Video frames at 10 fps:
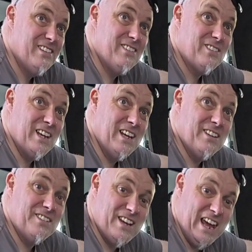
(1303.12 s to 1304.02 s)
You got
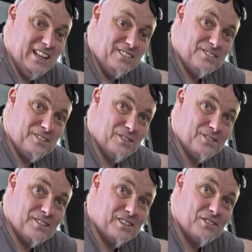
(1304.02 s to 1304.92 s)
this hailstone
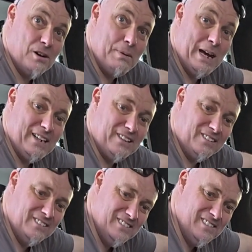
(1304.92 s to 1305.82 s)
stuck to our panel.